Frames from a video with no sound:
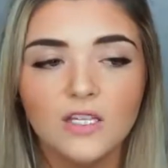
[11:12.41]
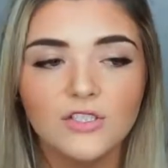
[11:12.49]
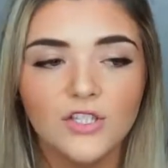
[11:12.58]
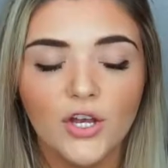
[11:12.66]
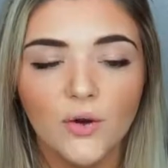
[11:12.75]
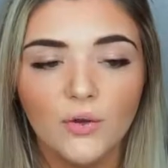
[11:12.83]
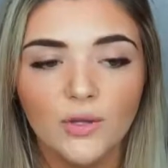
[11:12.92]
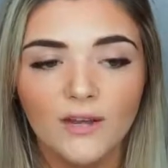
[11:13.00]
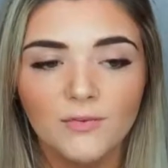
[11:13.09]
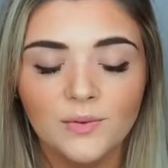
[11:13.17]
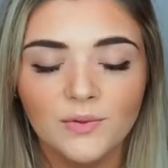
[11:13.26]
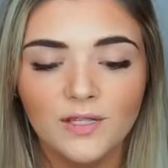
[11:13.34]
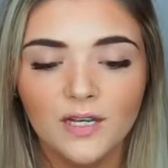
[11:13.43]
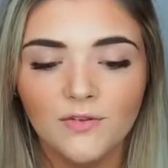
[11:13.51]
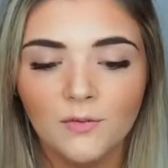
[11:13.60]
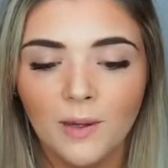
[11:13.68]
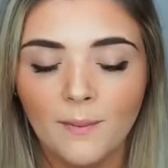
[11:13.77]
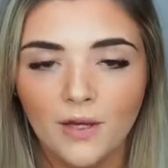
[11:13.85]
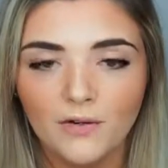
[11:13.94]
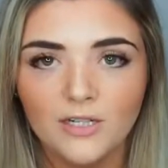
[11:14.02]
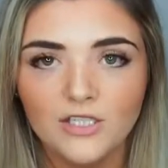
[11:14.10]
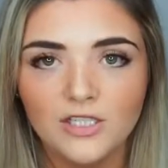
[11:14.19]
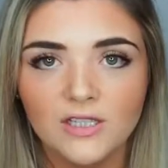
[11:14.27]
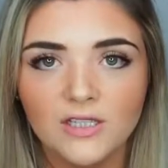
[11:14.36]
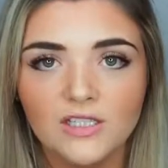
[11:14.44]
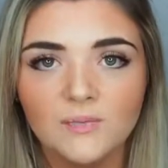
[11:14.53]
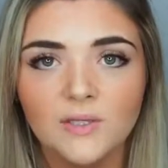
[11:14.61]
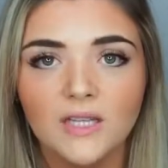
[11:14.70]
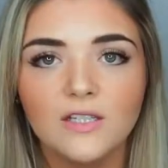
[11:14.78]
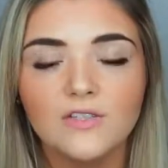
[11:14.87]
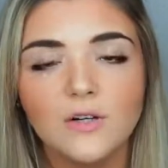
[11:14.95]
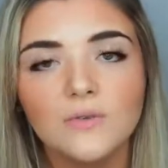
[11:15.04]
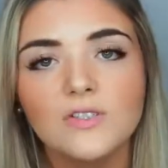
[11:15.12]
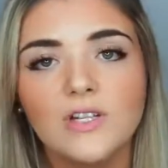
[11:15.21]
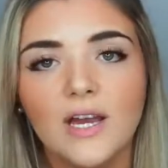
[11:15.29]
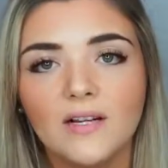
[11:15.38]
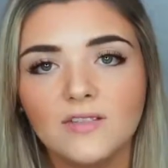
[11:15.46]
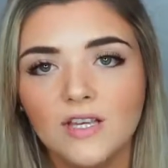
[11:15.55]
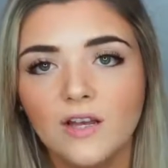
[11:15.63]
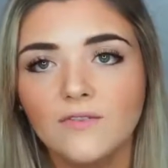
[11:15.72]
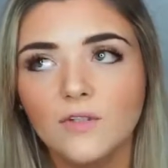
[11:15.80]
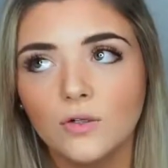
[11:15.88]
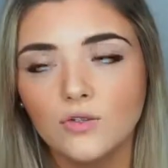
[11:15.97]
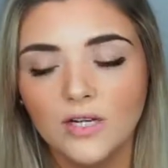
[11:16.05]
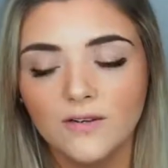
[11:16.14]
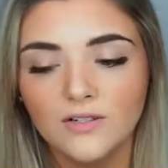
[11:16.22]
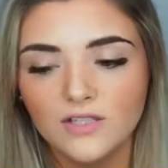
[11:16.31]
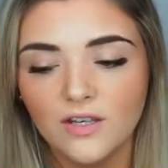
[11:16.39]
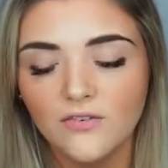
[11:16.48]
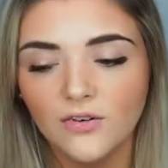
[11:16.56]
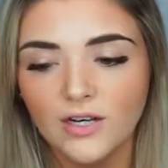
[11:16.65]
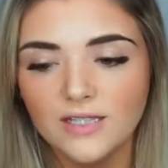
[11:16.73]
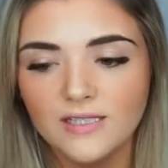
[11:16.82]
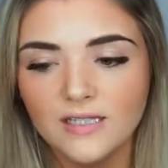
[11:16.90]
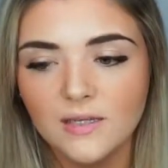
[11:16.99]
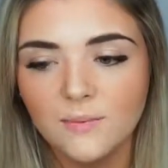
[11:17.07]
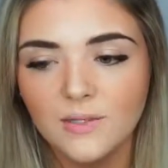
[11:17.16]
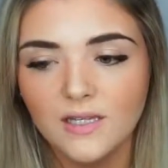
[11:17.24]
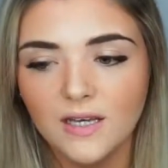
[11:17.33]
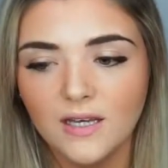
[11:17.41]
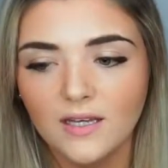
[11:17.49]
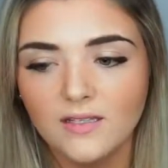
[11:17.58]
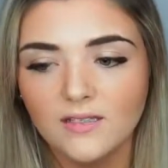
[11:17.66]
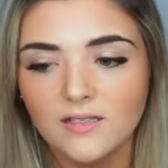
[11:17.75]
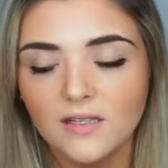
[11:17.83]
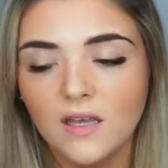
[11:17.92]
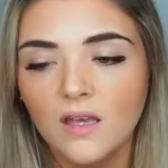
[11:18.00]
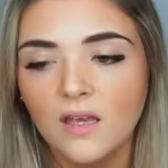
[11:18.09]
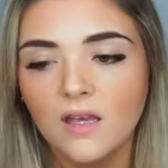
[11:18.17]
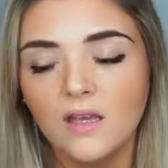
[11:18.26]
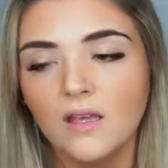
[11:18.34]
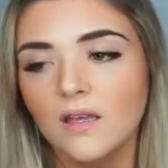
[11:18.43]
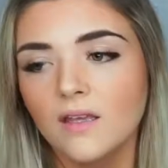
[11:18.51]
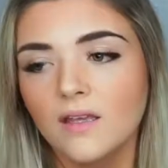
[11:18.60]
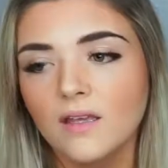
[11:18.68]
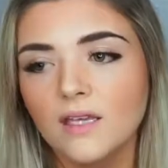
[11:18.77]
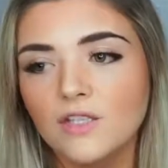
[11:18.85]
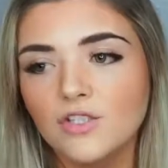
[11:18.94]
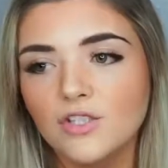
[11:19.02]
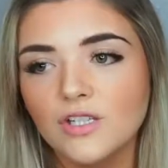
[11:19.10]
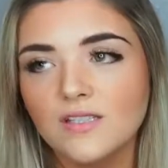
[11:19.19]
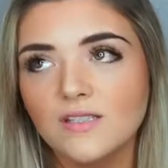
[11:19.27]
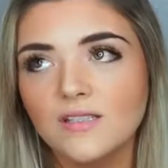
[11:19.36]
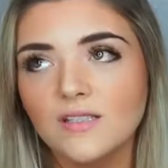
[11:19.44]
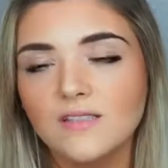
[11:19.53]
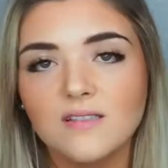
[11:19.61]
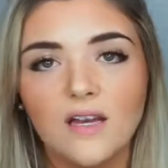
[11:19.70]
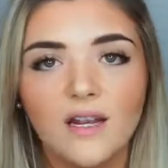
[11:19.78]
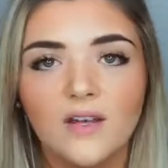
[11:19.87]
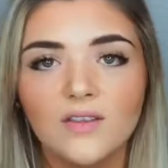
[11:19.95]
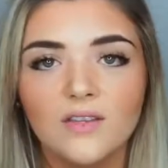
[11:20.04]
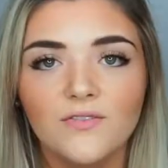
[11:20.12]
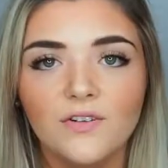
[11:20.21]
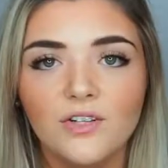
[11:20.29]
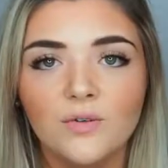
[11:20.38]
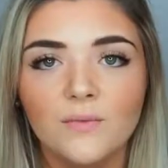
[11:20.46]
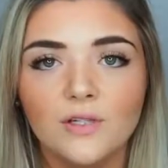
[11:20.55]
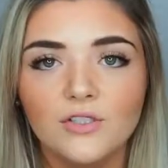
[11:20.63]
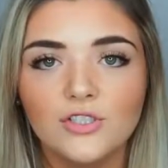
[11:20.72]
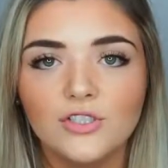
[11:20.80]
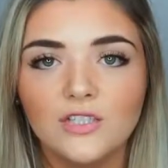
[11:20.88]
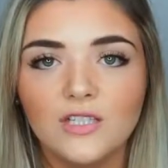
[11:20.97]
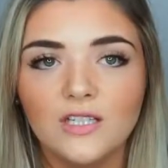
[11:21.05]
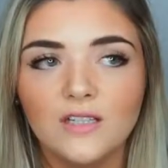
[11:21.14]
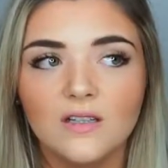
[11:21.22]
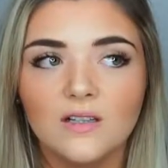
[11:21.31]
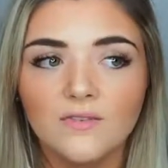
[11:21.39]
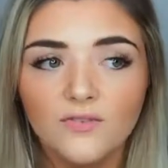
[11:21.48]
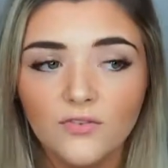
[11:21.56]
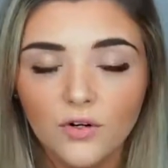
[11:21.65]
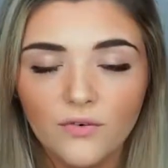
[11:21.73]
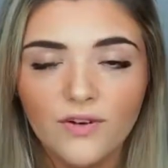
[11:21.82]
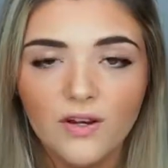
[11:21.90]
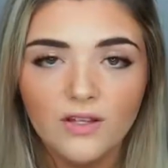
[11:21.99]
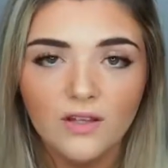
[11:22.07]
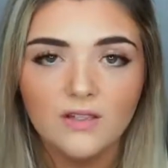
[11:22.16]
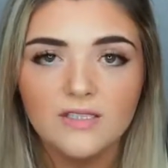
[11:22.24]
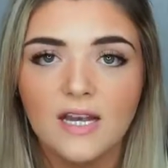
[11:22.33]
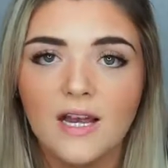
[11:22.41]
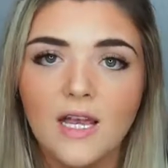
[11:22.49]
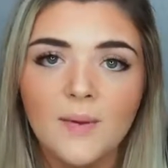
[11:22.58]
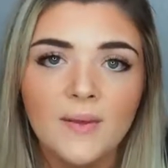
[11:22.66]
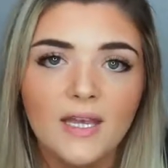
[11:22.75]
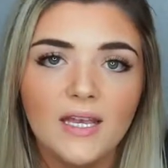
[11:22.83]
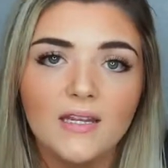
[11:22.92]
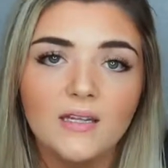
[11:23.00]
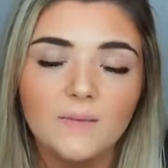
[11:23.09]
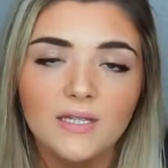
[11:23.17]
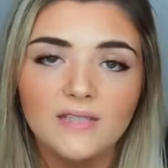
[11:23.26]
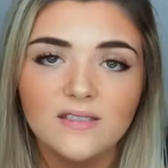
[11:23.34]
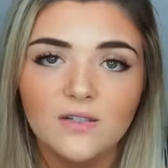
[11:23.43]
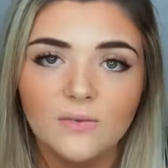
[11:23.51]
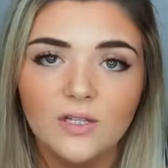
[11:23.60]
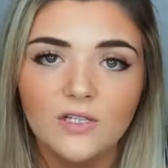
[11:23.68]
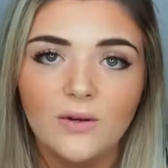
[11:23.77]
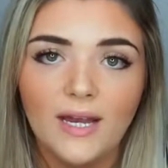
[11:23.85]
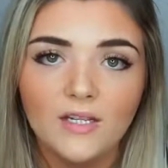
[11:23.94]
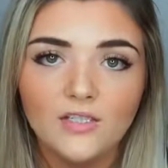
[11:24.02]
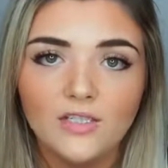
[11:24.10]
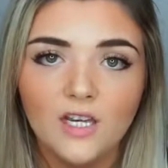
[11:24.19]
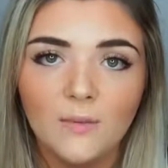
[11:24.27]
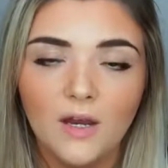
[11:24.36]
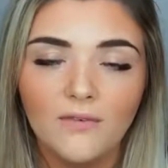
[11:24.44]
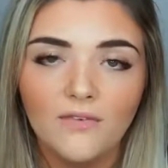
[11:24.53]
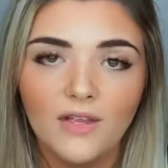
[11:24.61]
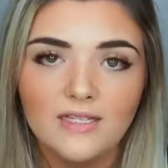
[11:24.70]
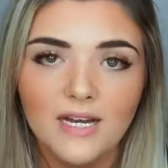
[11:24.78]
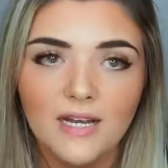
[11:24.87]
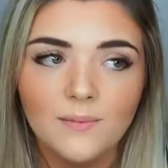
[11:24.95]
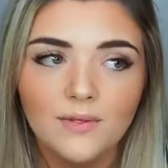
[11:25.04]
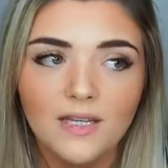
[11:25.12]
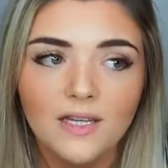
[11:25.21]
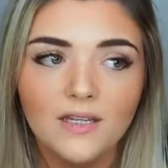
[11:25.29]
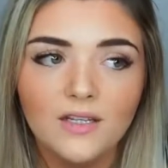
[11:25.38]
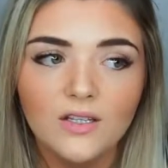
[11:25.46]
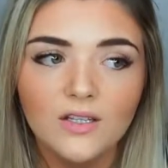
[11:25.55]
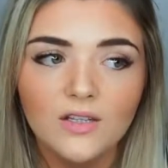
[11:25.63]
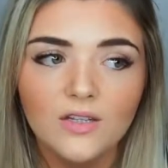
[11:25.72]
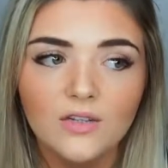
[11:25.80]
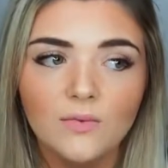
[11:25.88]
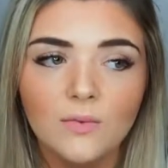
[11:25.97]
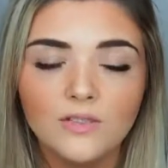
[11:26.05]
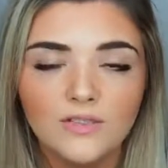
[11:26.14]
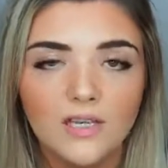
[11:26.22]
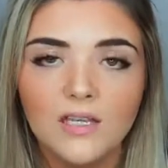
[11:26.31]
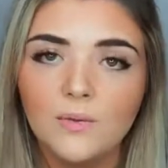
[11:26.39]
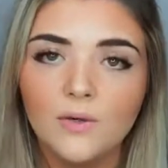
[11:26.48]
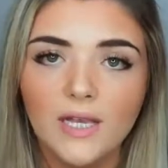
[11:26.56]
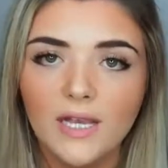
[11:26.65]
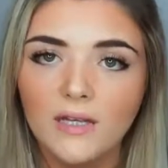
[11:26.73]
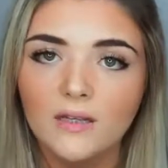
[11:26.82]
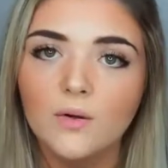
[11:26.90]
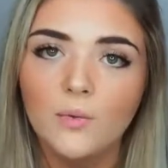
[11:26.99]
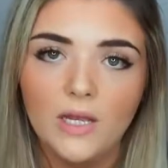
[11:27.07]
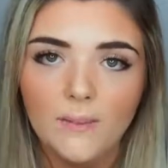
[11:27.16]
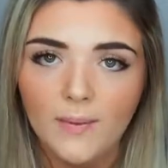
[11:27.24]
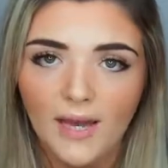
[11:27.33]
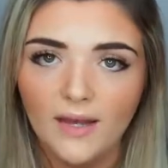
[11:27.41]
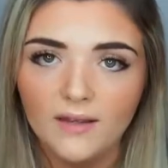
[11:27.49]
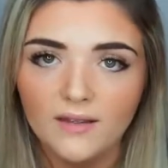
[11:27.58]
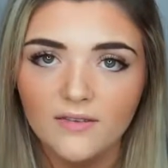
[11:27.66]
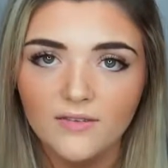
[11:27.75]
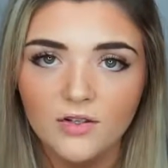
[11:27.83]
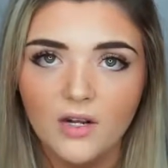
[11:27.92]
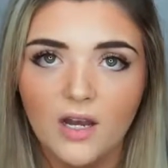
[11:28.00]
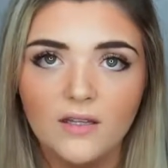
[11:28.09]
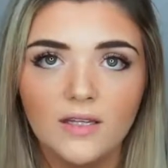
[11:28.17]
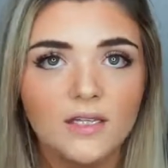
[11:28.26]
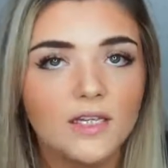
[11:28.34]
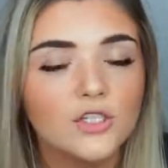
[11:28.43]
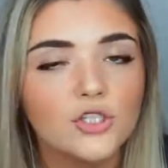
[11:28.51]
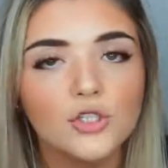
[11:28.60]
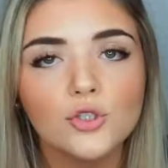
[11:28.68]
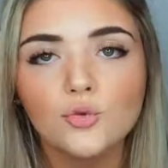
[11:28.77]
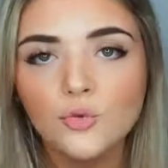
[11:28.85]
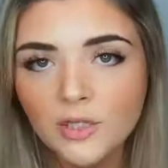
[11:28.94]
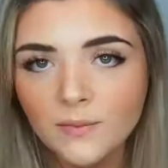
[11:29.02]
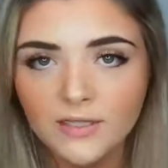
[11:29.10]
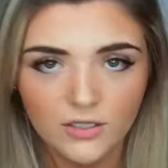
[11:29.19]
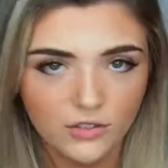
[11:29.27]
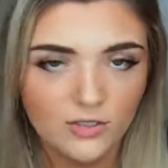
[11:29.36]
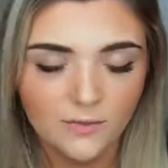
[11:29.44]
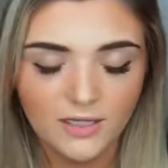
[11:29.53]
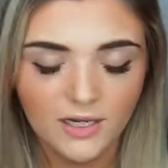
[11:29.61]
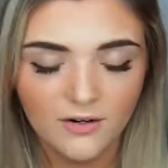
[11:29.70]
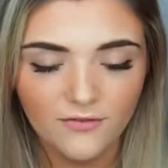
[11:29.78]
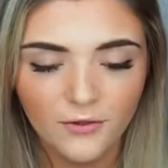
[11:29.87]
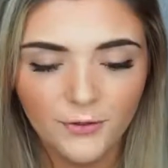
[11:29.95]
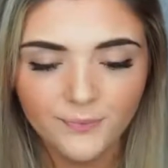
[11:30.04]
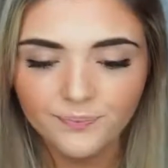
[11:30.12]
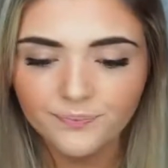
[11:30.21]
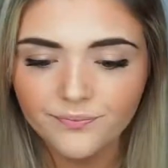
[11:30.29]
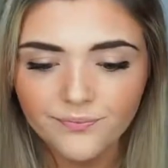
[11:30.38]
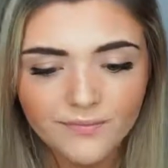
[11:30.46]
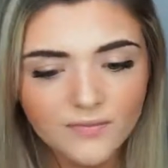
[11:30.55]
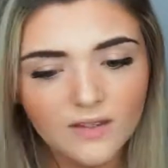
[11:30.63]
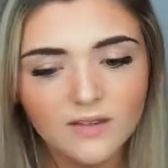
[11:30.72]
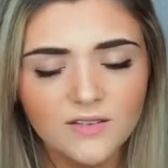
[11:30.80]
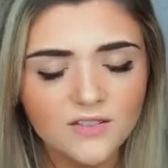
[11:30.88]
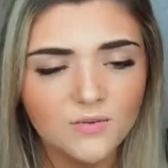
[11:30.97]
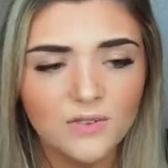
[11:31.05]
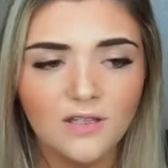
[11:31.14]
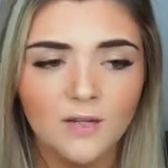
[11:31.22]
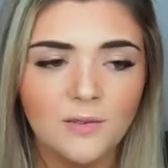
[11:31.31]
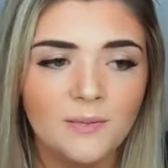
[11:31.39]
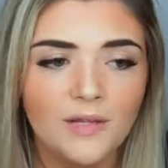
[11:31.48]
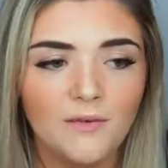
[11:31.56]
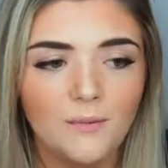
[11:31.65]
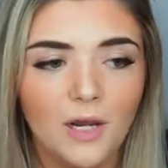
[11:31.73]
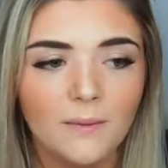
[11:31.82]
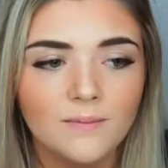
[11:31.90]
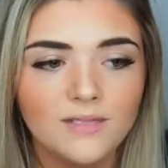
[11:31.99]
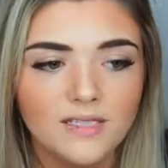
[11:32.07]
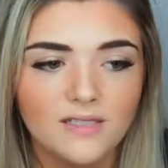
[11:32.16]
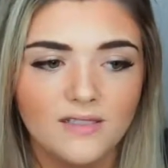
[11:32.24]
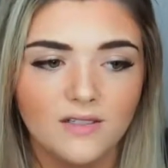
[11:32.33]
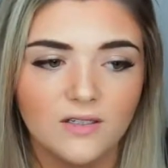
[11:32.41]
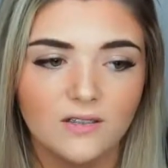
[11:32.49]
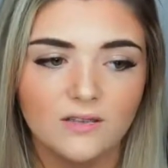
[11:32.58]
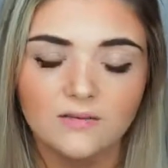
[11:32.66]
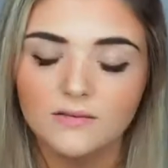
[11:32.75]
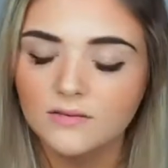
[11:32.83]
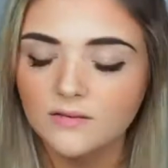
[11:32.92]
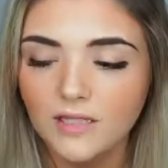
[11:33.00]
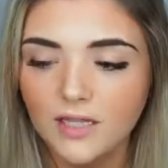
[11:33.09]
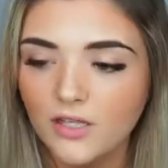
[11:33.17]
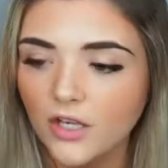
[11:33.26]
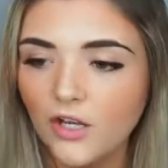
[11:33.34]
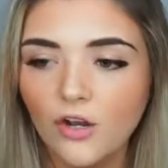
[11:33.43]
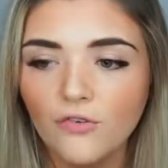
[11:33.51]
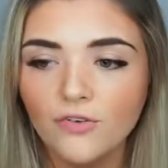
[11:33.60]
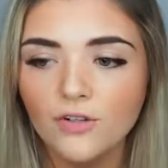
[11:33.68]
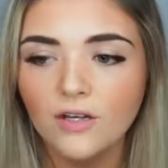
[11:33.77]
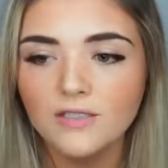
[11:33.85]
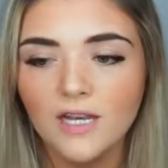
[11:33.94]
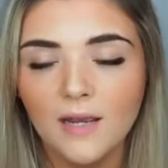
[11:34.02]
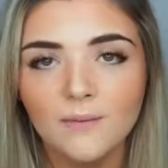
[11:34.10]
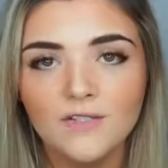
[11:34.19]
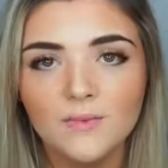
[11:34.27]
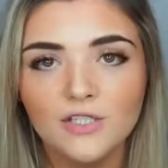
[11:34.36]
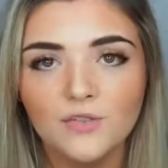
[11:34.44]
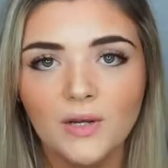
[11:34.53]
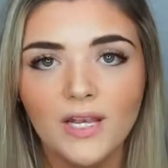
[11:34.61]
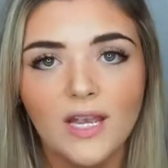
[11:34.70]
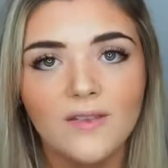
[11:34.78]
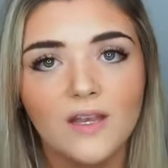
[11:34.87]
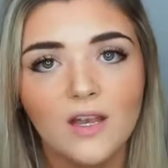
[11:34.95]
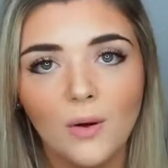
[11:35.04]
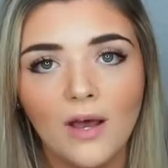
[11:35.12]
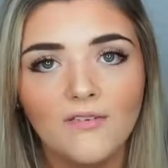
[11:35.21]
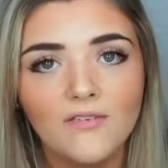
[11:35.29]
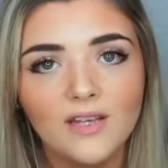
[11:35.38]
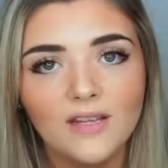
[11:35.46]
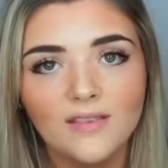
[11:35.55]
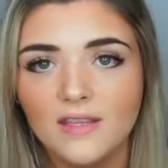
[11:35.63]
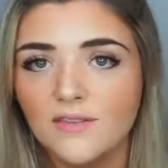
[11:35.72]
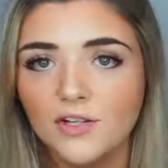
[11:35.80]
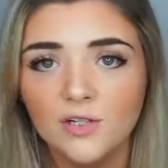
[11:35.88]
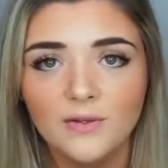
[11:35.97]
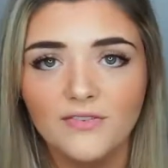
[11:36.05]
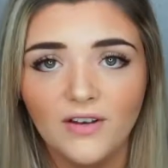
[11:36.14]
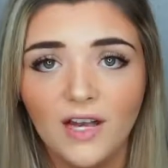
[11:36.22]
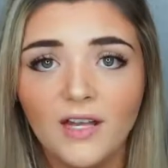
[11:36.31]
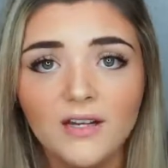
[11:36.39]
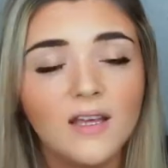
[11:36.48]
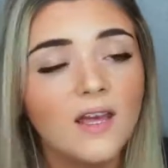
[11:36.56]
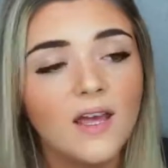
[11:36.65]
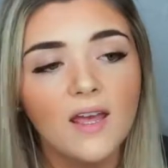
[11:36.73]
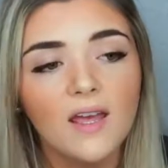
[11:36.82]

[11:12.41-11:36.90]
So you have to be really careful about moderation in this, but like don't deny yourself, don't drive yourself crazy because it just is not healthy for you emotionally for a very long time and it means that when you actually come off of that diet plan you most likely will gain weight back if you're not like extremely extremely careful this is where a lot of people have problems is they're like gung-ho for a long time lose a bunch of weight and then go off of it and think they're gonna be fine